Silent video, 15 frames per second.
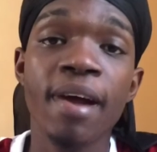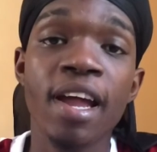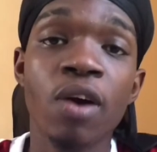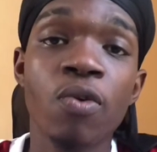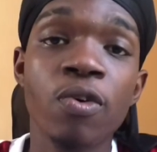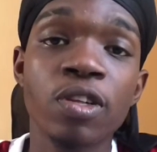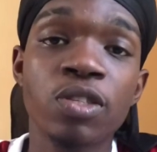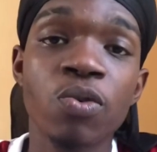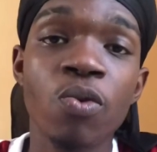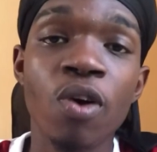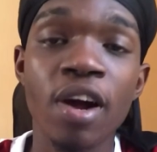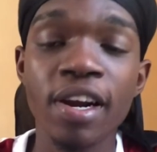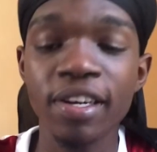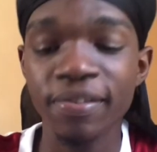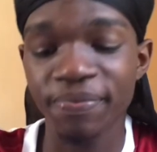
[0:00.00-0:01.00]
goal to
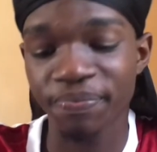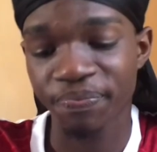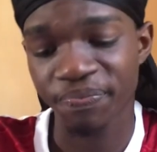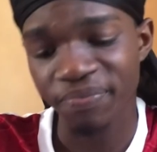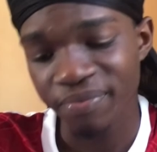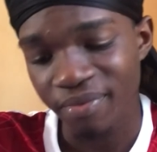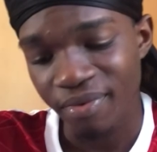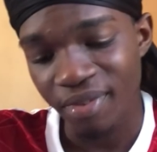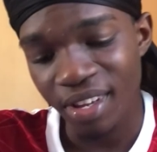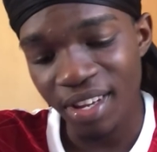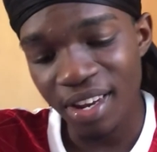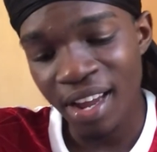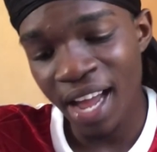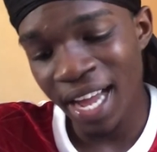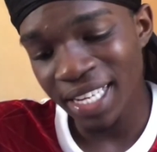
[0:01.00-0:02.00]
1.
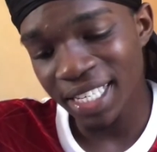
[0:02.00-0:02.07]
And